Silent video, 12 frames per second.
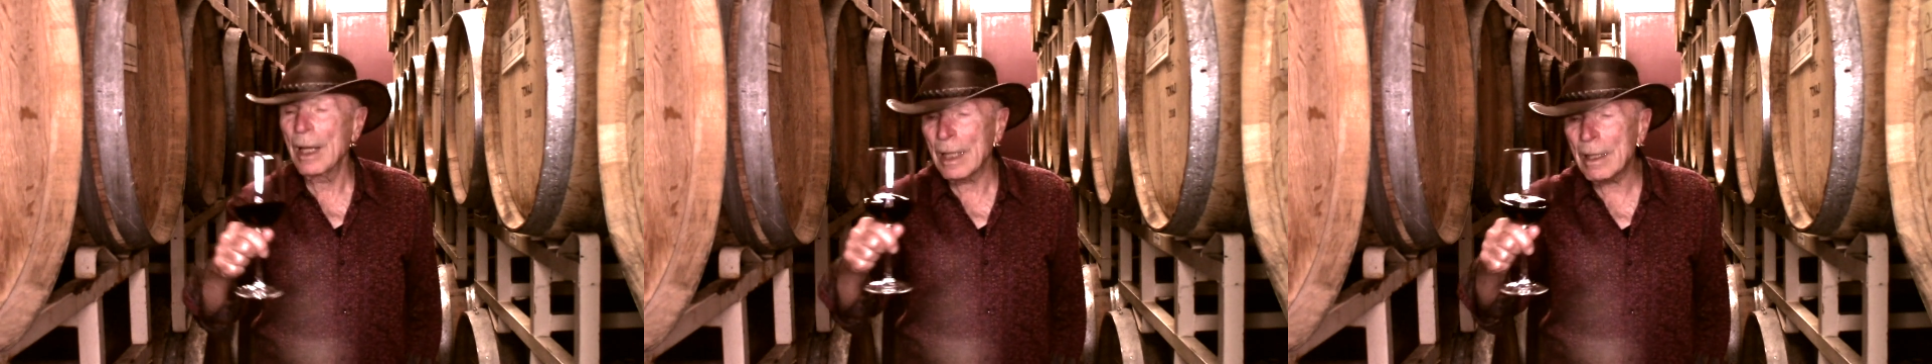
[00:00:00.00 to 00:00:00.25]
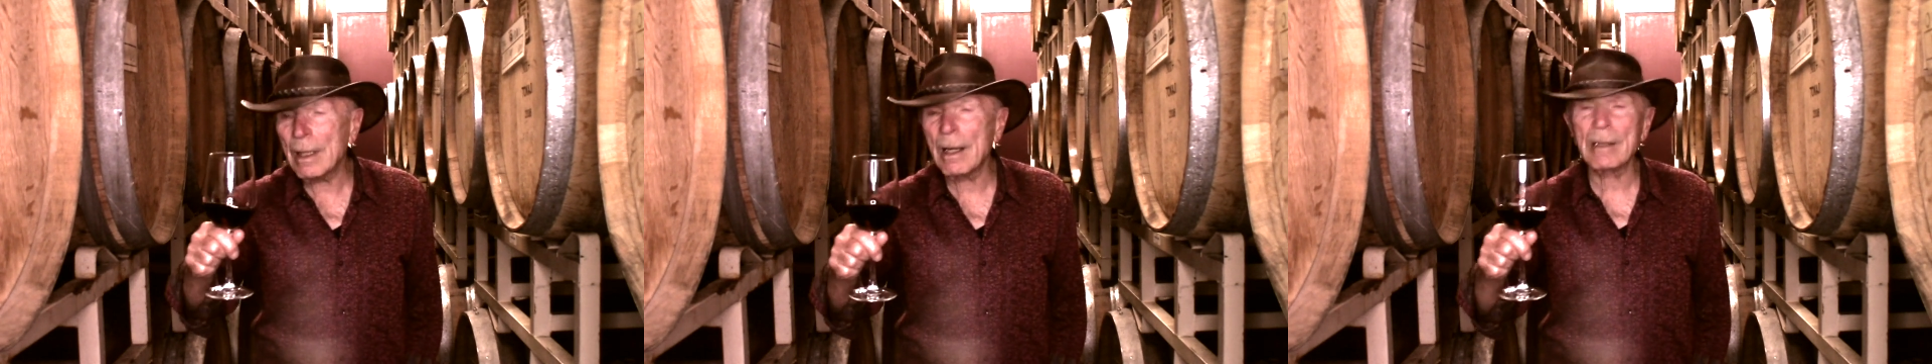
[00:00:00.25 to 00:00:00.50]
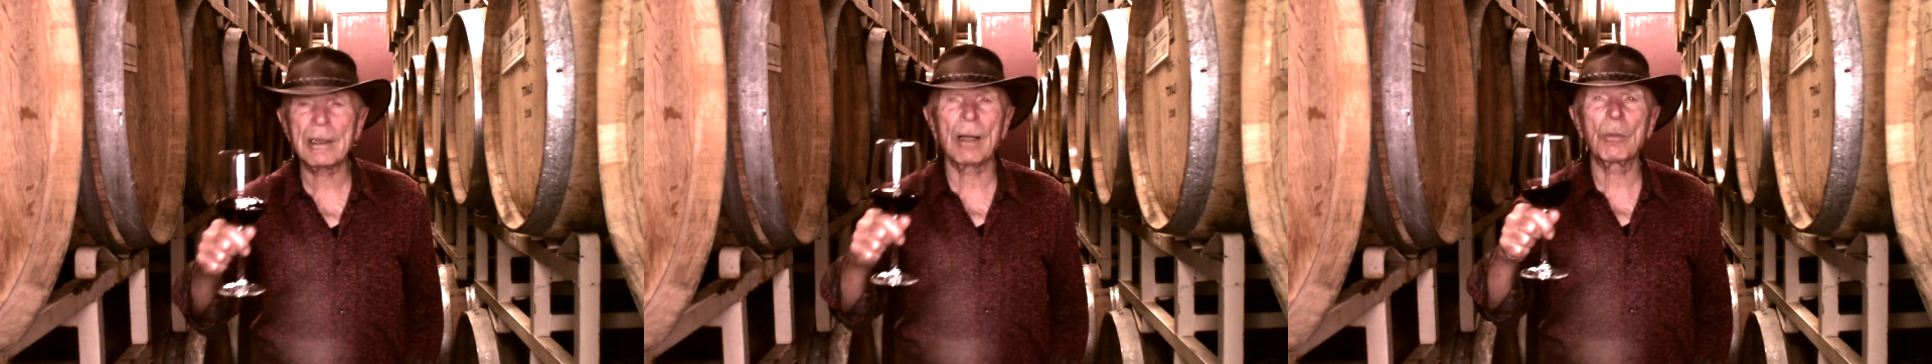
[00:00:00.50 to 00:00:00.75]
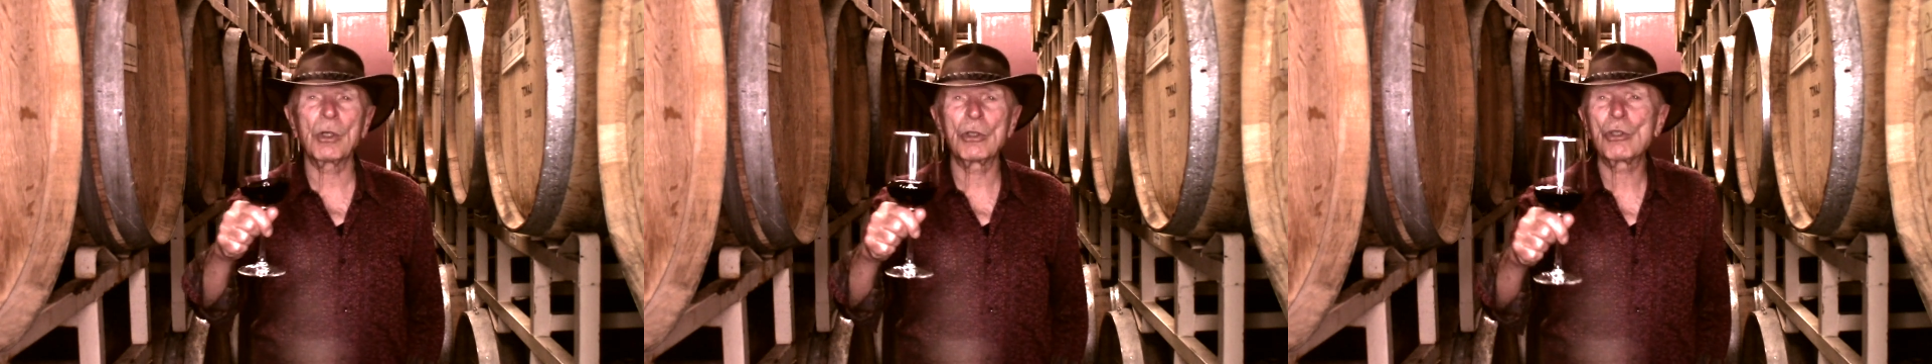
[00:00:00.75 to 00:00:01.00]
And there are
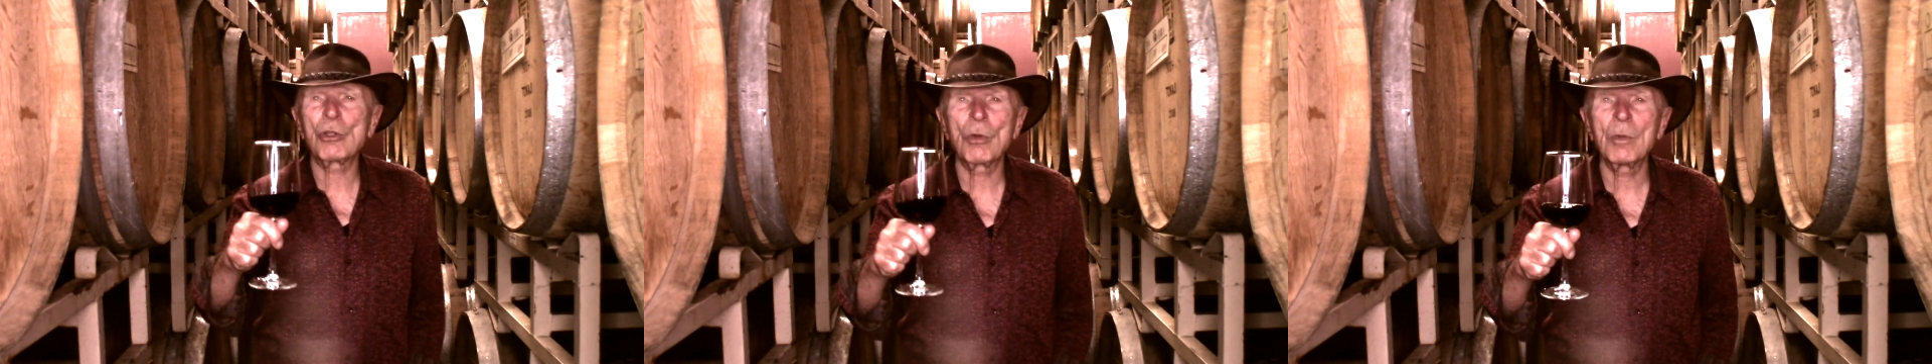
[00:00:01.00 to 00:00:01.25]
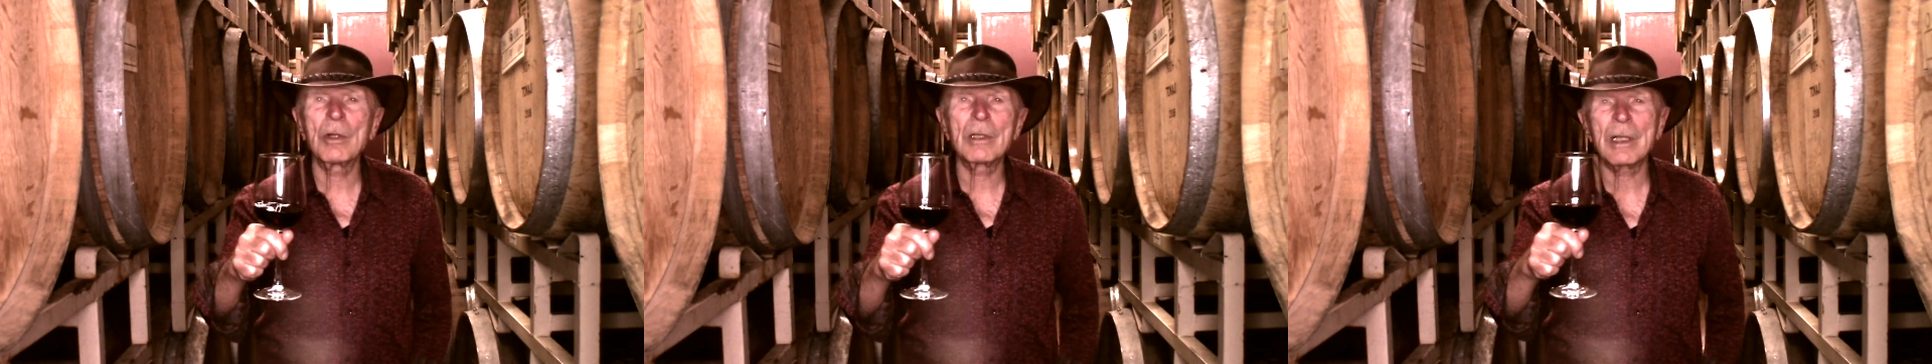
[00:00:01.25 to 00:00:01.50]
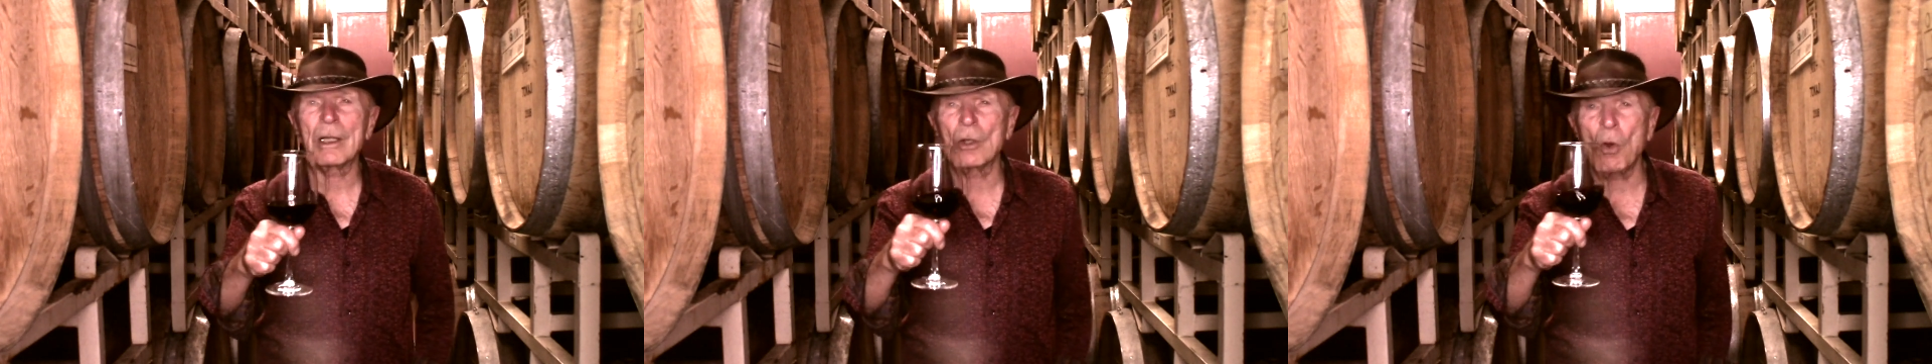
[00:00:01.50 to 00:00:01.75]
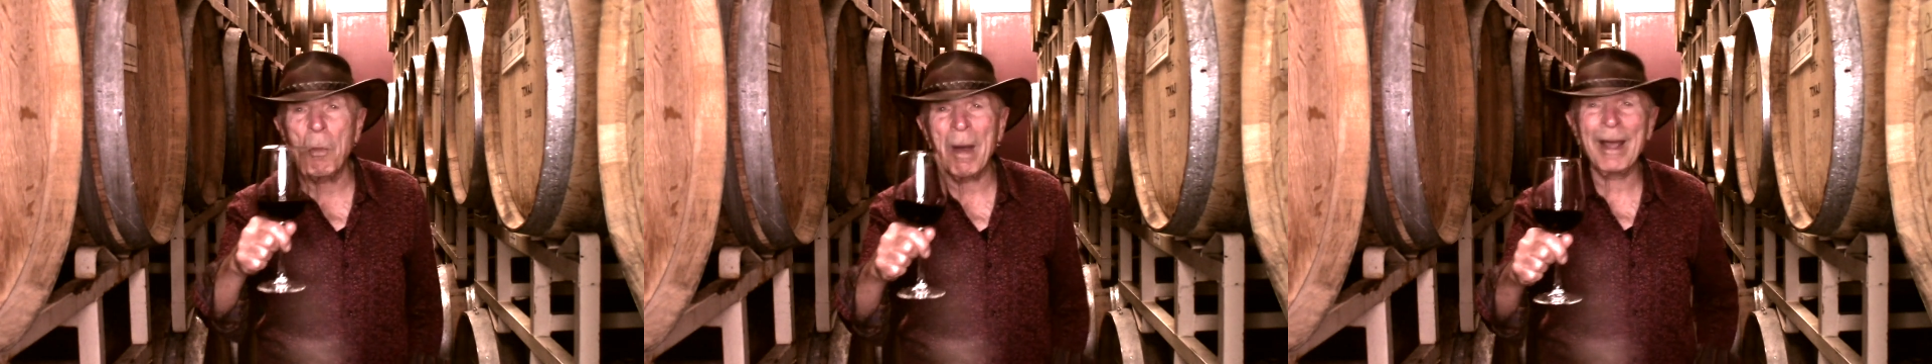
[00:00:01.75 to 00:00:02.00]
some consumers that
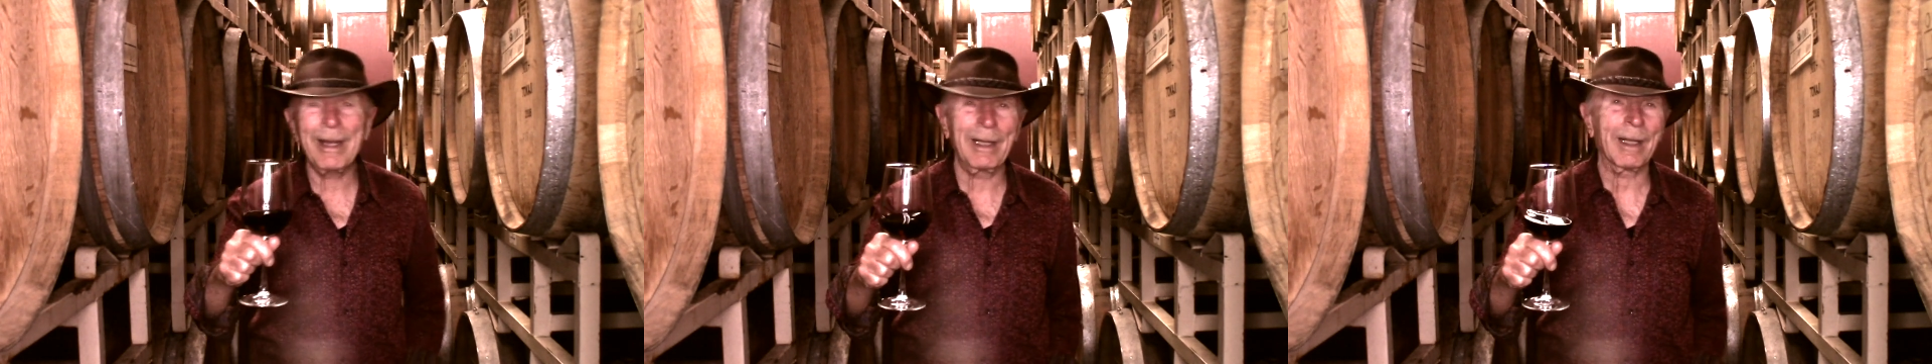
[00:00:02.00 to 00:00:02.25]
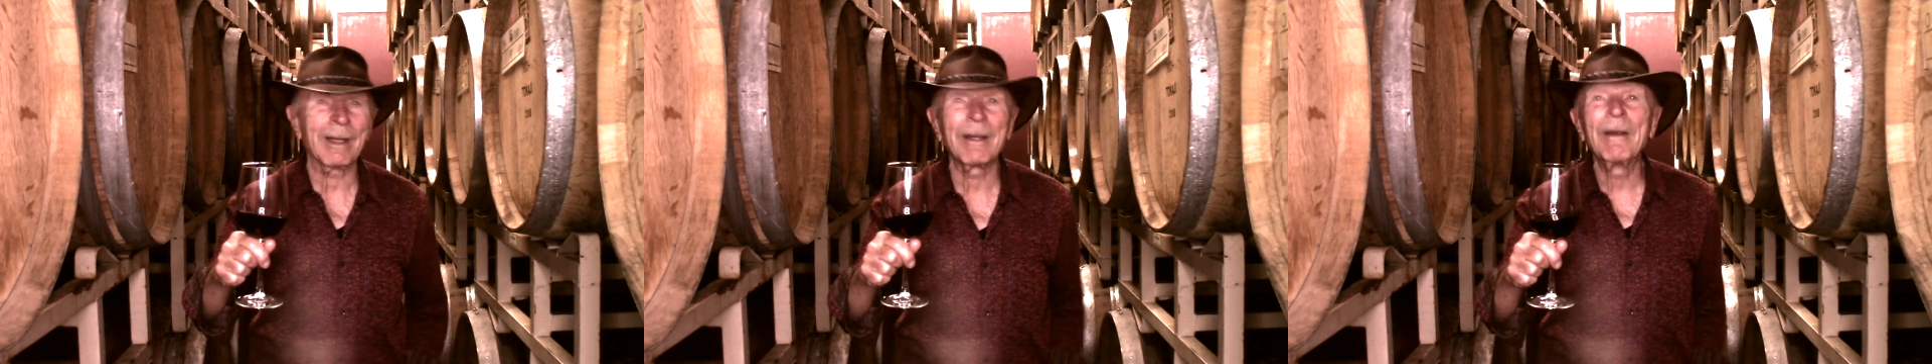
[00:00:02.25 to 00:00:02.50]
don't mind it.